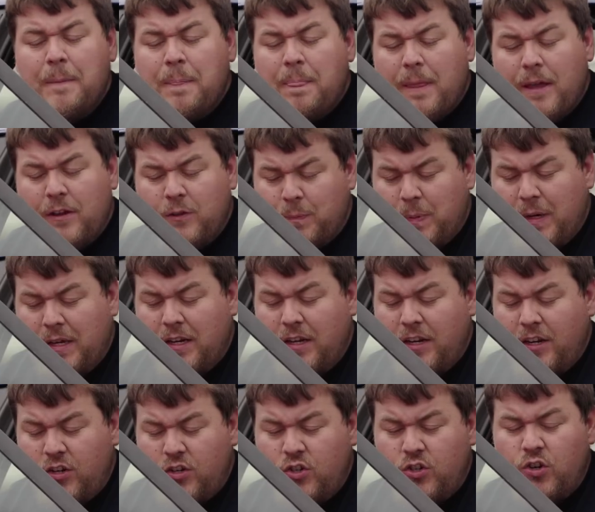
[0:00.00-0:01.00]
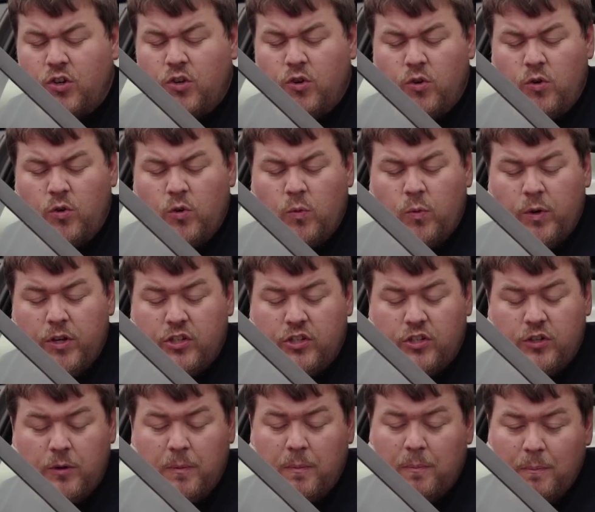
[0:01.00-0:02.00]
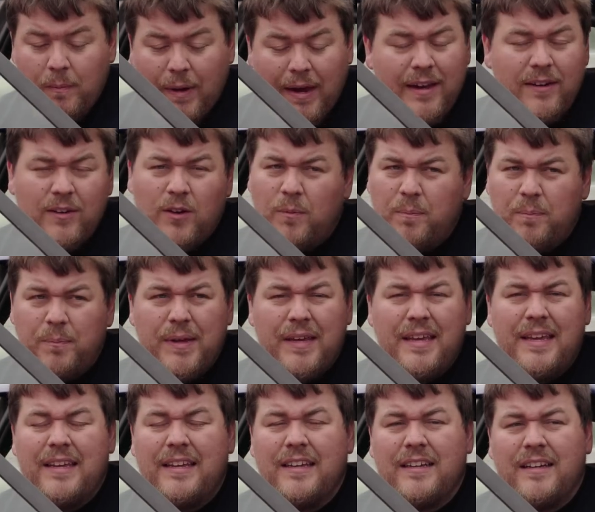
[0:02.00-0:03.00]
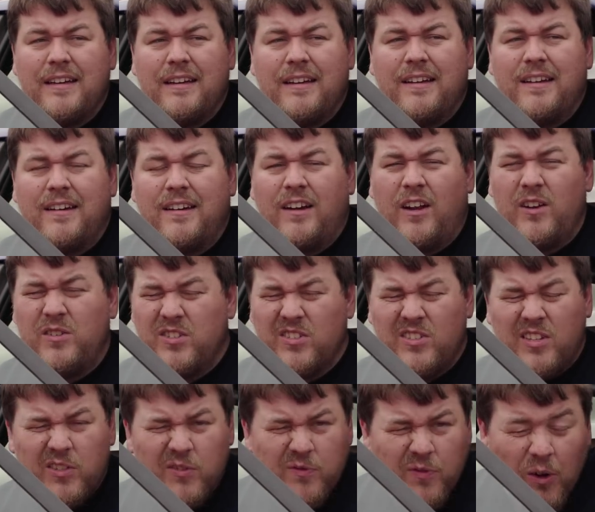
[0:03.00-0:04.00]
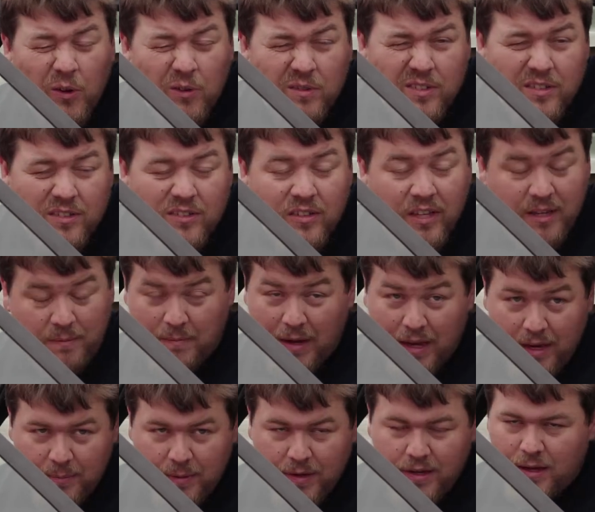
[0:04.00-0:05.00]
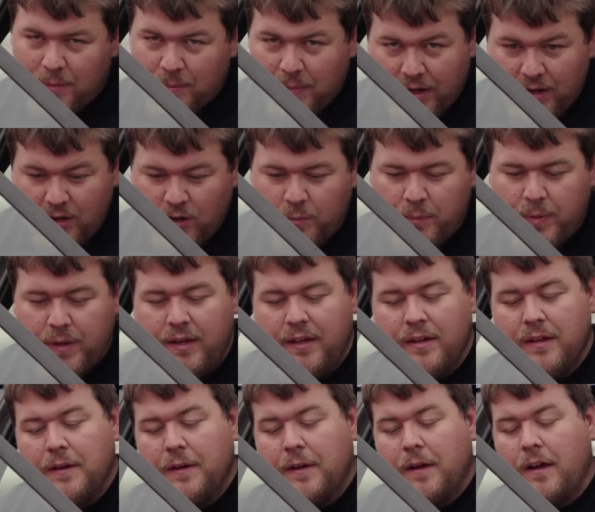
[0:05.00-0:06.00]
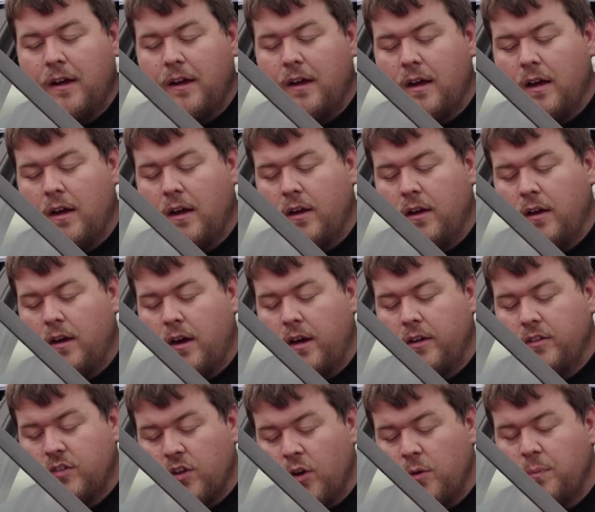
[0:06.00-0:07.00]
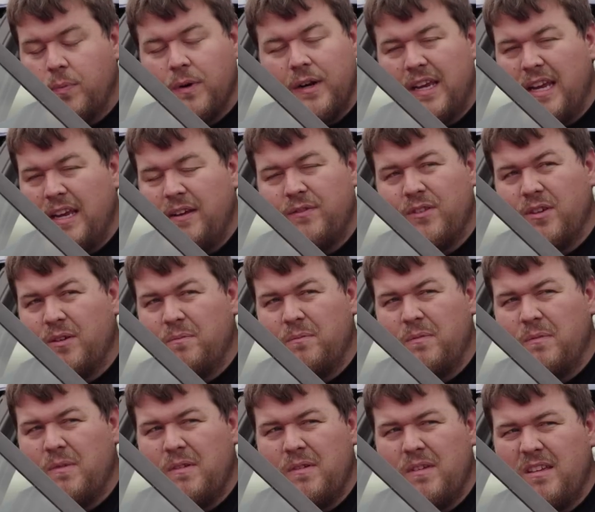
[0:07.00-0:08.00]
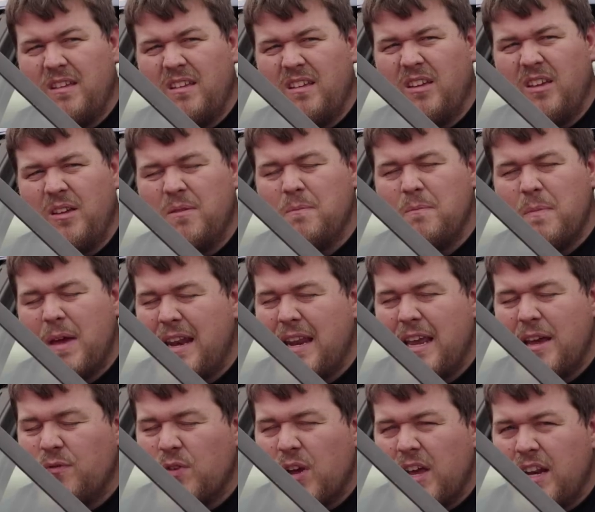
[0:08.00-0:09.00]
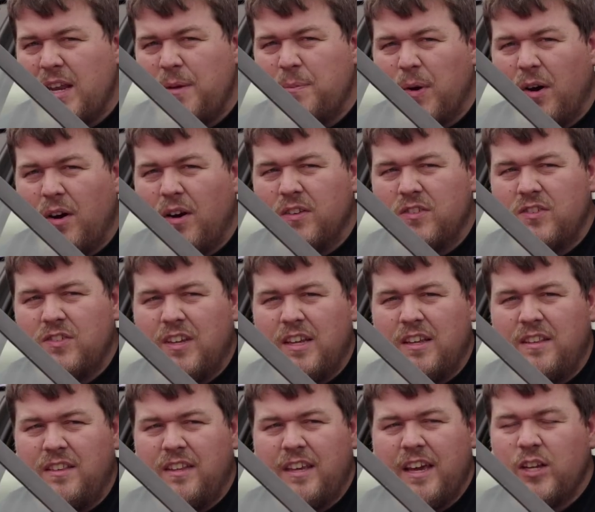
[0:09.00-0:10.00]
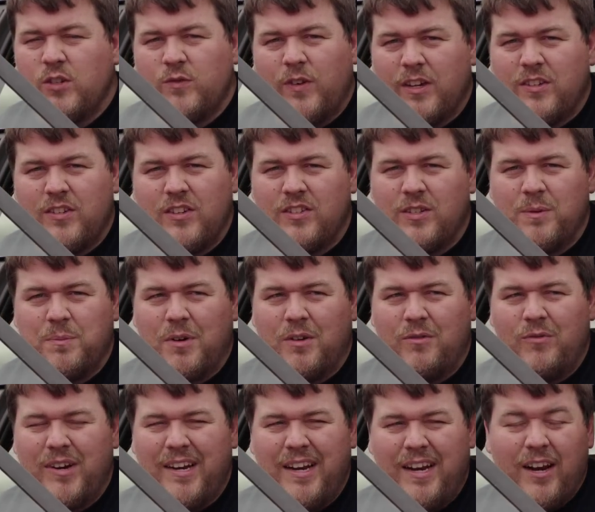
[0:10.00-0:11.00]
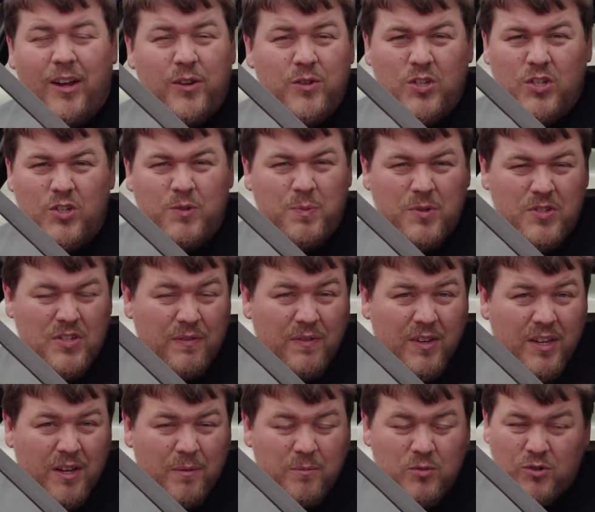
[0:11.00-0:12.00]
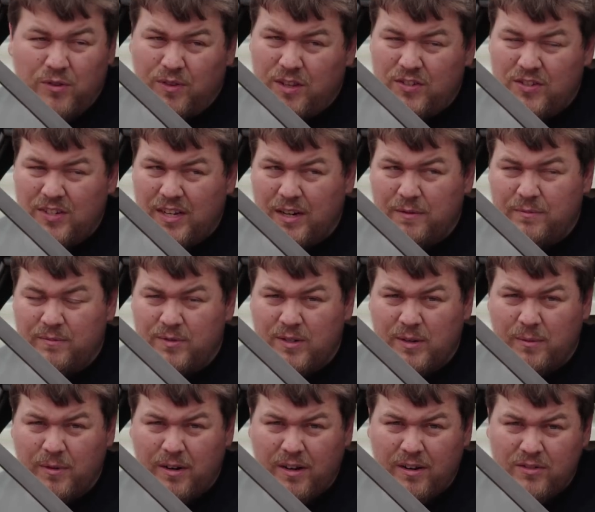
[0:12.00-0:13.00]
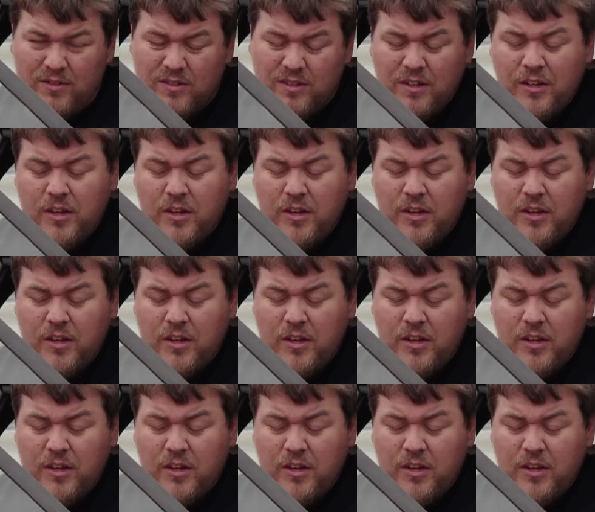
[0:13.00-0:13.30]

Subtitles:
There's been an issue which may not be Lotus's fault. It may be, it may not be. I don't believe that many, if any, parts in the HVAC system are really Lotus specific. I'm sure they steal them from somewhere else.